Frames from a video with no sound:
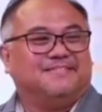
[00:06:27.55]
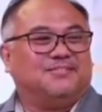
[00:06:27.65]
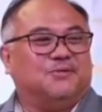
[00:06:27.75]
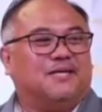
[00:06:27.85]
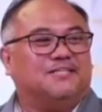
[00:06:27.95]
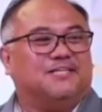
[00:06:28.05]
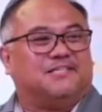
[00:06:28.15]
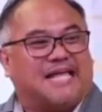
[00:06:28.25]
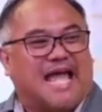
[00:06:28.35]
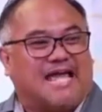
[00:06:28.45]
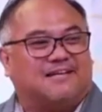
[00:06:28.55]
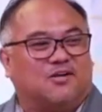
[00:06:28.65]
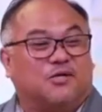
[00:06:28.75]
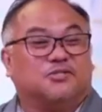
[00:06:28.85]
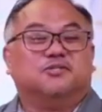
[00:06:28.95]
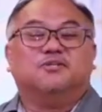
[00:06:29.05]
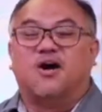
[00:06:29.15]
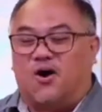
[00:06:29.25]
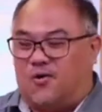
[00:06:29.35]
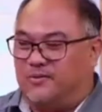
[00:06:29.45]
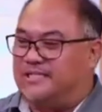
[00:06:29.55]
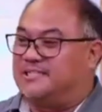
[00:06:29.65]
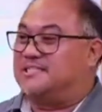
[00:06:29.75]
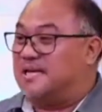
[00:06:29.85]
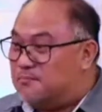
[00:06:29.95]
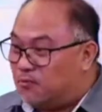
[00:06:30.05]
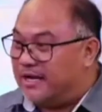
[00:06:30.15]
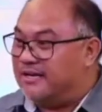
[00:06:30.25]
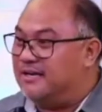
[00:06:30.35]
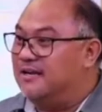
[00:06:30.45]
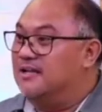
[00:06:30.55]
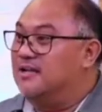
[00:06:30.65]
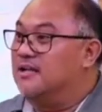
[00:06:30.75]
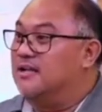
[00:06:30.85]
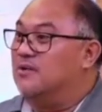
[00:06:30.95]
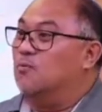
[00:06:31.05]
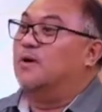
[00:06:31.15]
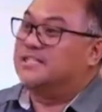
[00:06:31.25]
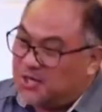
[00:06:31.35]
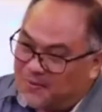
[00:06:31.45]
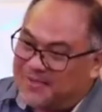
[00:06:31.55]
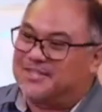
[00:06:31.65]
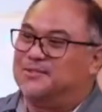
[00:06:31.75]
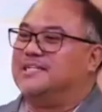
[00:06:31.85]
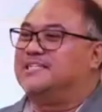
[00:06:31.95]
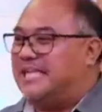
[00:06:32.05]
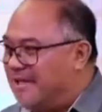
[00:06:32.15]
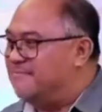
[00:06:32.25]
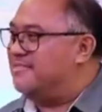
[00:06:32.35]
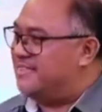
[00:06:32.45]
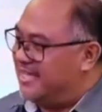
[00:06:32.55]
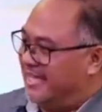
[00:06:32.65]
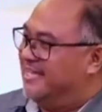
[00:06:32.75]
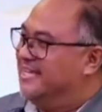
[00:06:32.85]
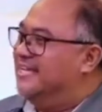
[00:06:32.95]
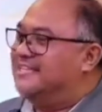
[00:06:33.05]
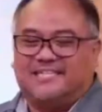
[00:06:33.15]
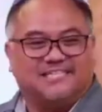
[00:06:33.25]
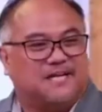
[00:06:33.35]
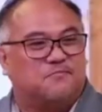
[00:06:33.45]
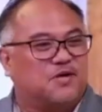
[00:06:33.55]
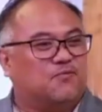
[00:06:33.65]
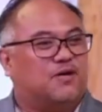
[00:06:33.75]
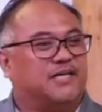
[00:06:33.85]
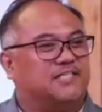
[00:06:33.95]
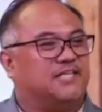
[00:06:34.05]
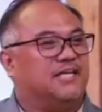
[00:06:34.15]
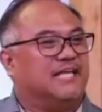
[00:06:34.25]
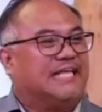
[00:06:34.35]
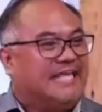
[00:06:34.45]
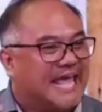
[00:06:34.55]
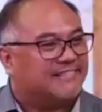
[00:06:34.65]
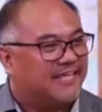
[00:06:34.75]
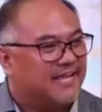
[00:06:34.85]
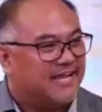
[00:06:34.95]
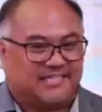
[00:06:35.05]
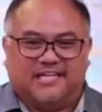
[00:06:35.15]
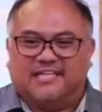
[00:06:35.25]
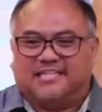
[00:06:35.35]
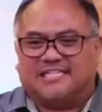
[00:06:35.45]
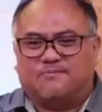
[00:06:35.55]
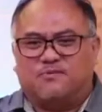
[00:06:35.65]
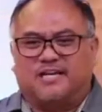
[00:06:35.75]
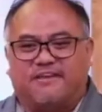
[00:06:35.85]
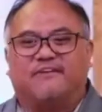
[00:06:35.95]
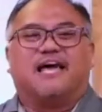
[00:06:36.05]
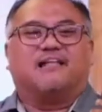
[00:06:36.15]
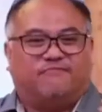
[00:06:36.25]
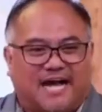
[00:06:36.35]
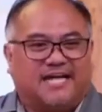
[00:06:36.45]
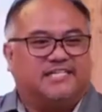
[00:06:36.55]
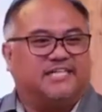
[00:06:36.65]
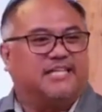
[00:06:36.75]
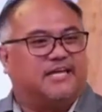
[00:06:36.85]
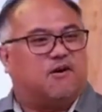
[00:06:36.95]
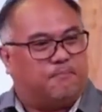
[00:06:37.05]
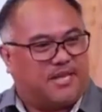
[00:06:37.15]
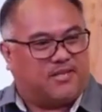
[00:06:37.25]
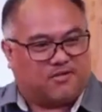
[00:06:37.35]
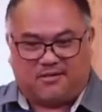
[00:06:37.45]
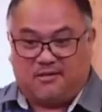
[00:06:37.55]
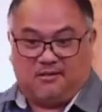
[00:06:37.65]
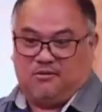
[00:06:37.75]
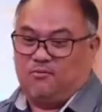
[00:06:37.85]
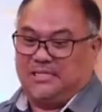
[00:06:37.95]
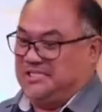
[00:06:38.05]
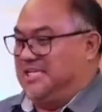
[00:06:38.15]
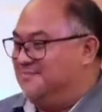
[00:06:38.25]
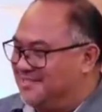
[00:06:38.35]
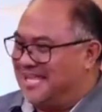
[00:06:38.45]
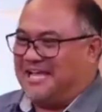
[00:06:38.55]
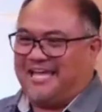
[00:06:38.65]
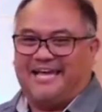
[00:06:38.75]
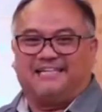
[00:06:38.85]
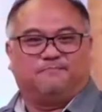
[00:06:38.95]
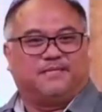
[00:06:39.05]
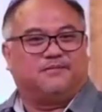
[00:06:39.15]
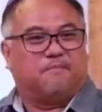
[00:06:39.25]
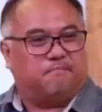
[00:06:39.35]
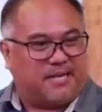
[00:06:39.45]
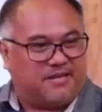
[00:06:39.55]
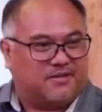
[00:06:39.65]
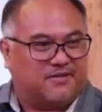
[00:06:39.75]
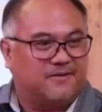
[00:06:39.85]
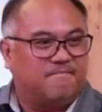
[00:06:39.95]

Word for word: to understand or to know that someone was going through the same thing. That someone was getting us, that someone giving advice and their opinion, what seems like expert opinion,